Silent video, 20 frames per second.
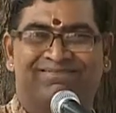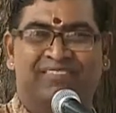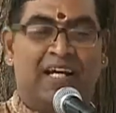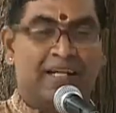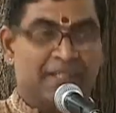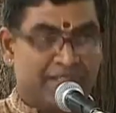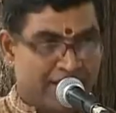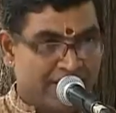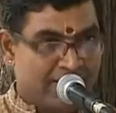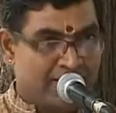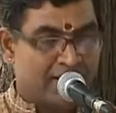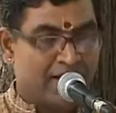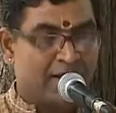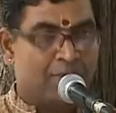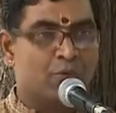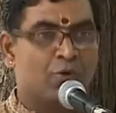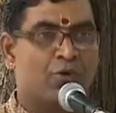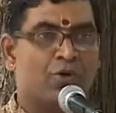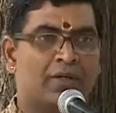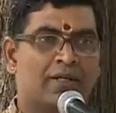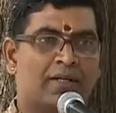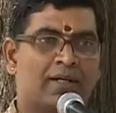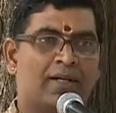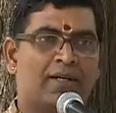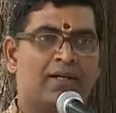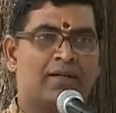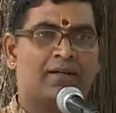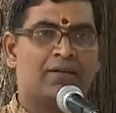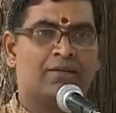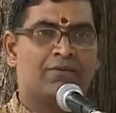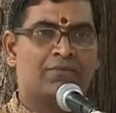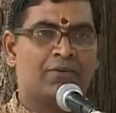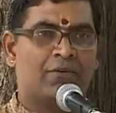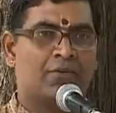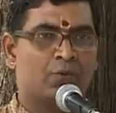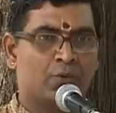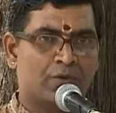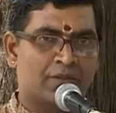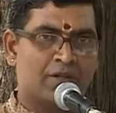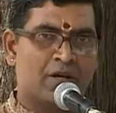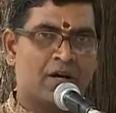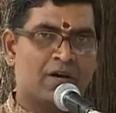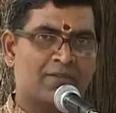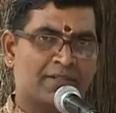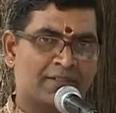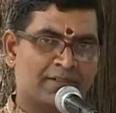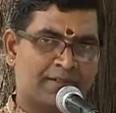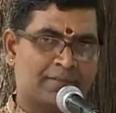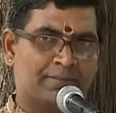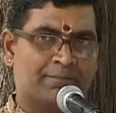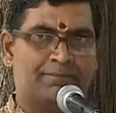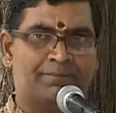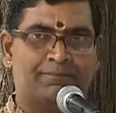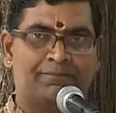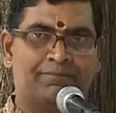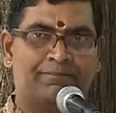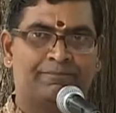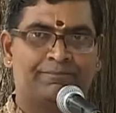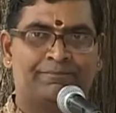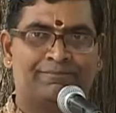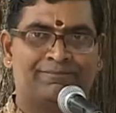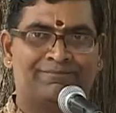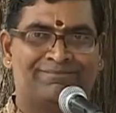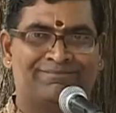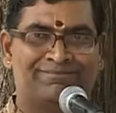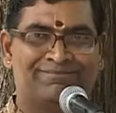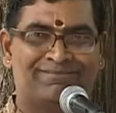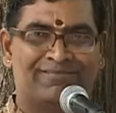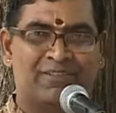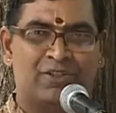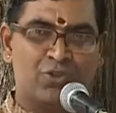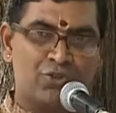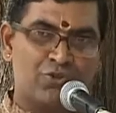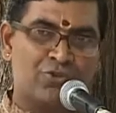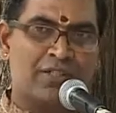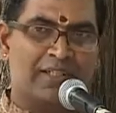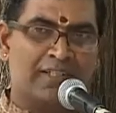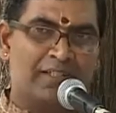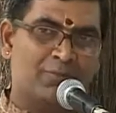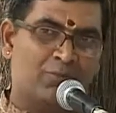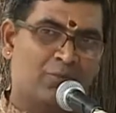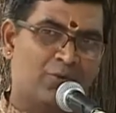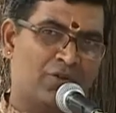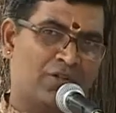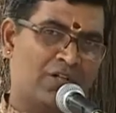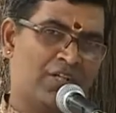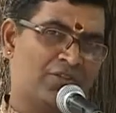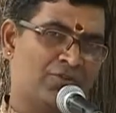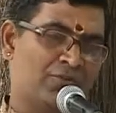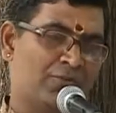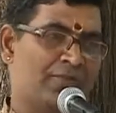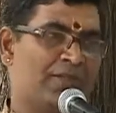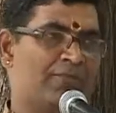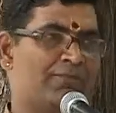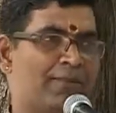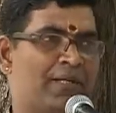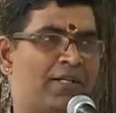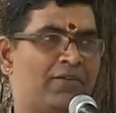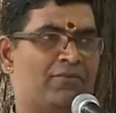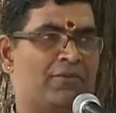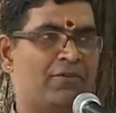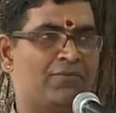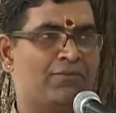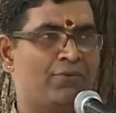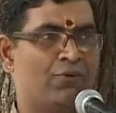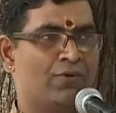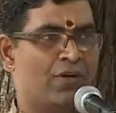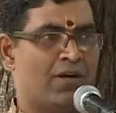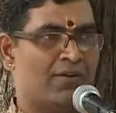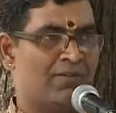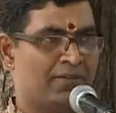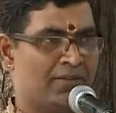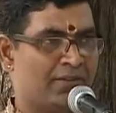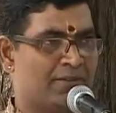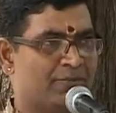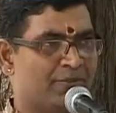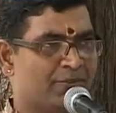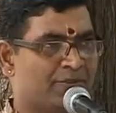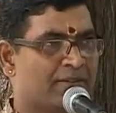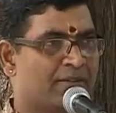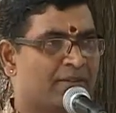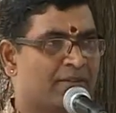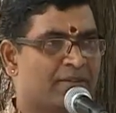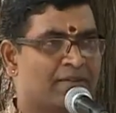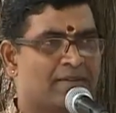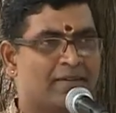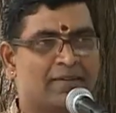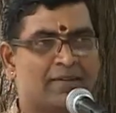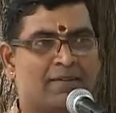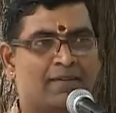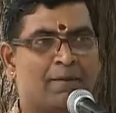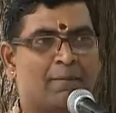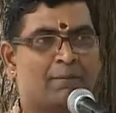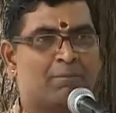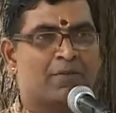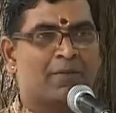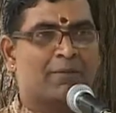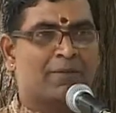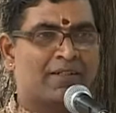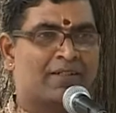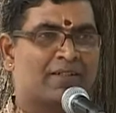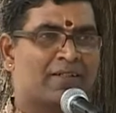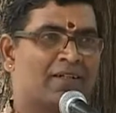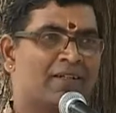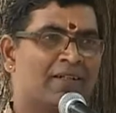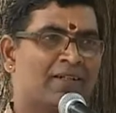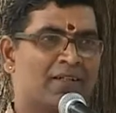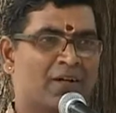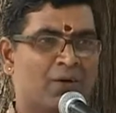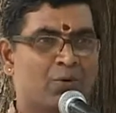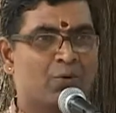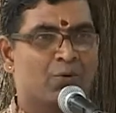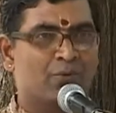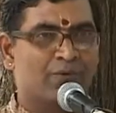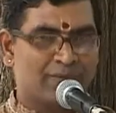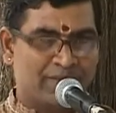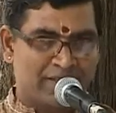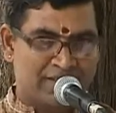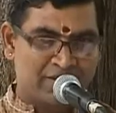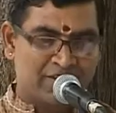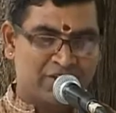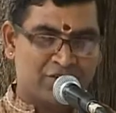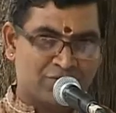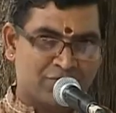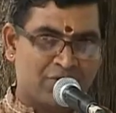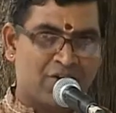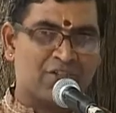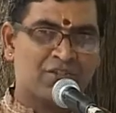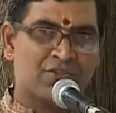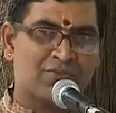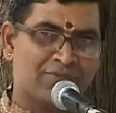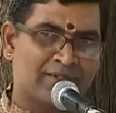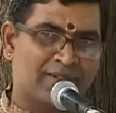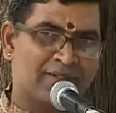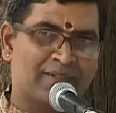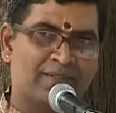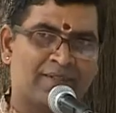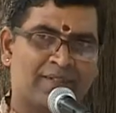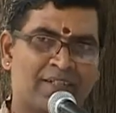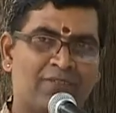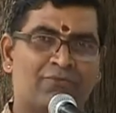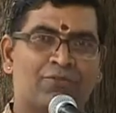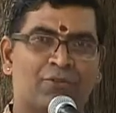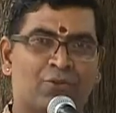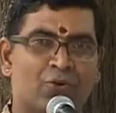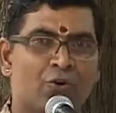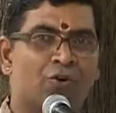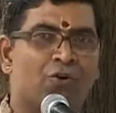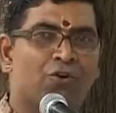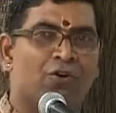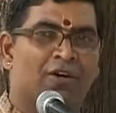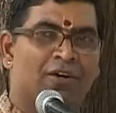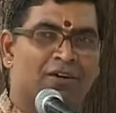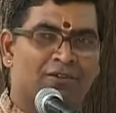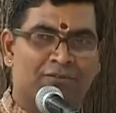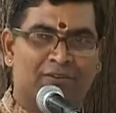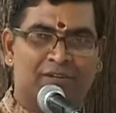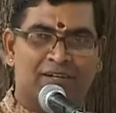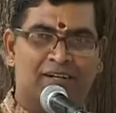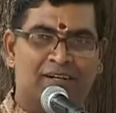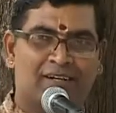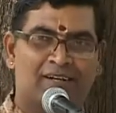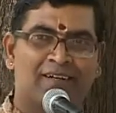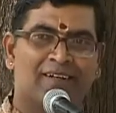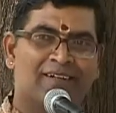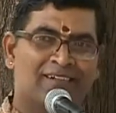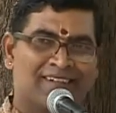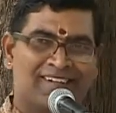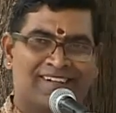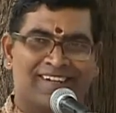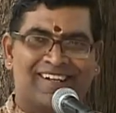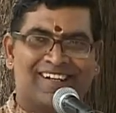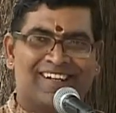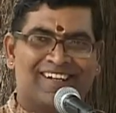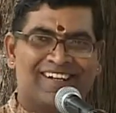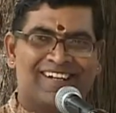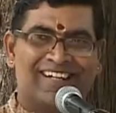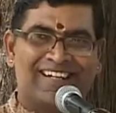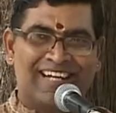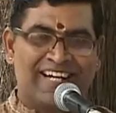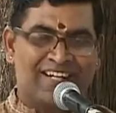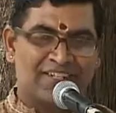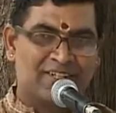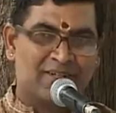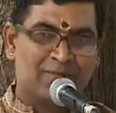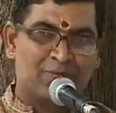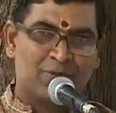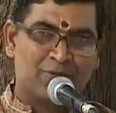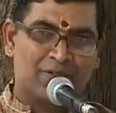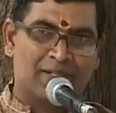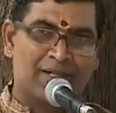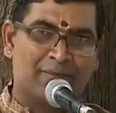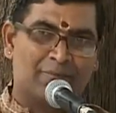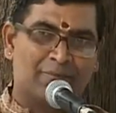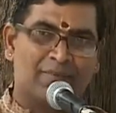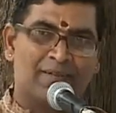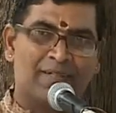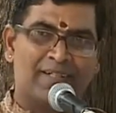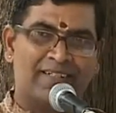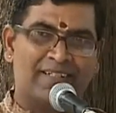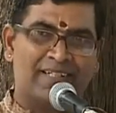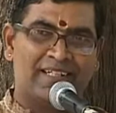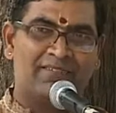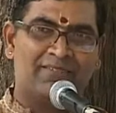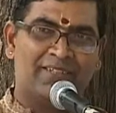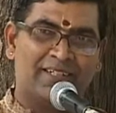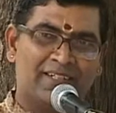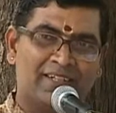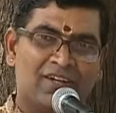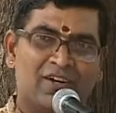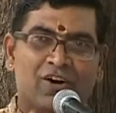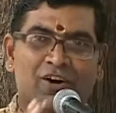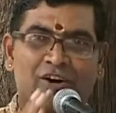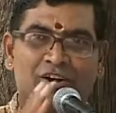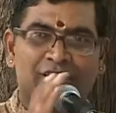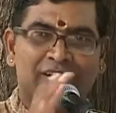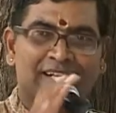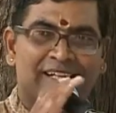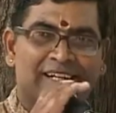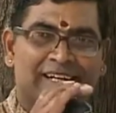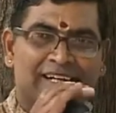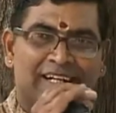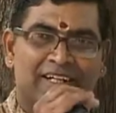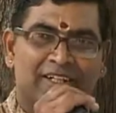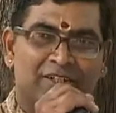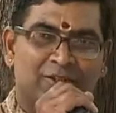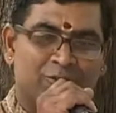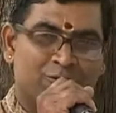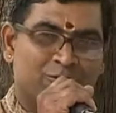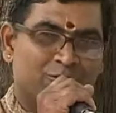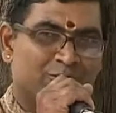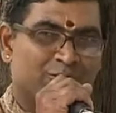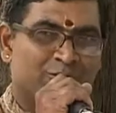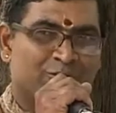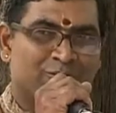I did a Mohara for 1 Avardhanam. Usually the Moharas will be played for 4 Avardhanams. But now in this fast world, if you go for a national program in TV or in radio,